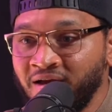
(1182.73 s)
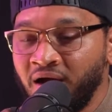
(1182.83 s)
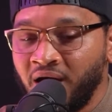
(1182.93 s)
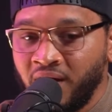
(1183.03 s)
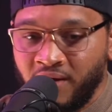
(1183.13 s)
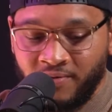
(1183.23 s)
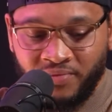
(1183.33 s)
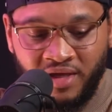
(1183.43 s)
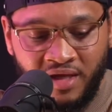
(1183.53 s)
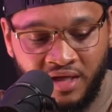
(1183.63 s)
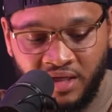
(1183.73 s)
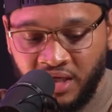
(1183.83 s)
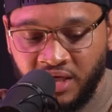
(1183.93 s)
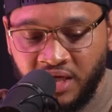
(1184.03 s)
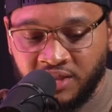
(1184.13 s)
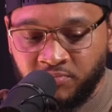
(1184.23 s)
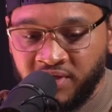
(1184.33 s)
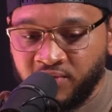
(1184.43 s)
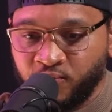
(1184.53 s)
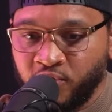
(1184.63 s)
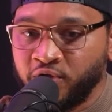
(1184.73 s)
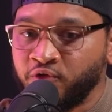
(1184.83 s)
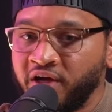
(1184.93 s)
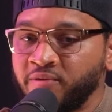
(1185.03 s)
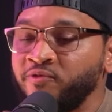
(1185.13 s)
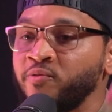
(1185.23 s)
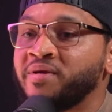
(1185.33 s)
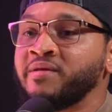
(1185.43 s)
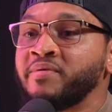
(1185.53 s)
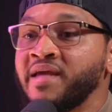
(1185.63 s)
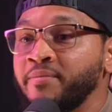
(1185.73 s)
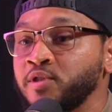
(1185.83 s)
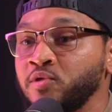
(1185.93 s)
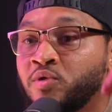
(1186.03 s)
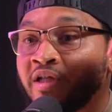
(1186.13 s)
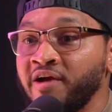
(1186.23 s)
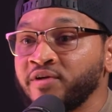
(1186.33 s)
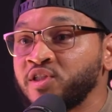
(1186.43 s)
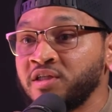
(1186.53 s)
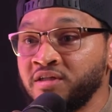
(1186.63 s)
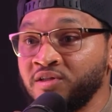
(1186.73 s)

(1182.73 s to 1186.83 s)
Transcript: and it's been really great for me to be able to leverage